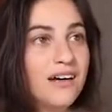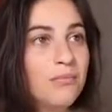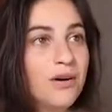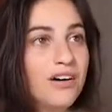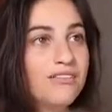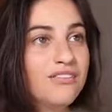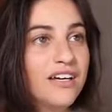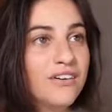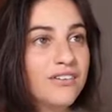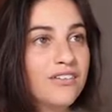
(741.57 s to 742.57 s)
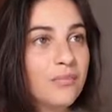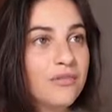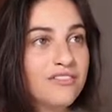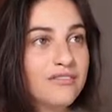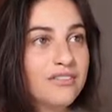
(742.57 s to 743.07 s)
above and on
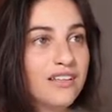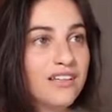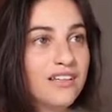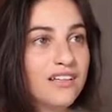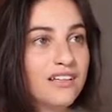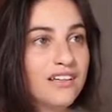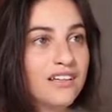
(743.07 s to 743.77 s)
top of everything.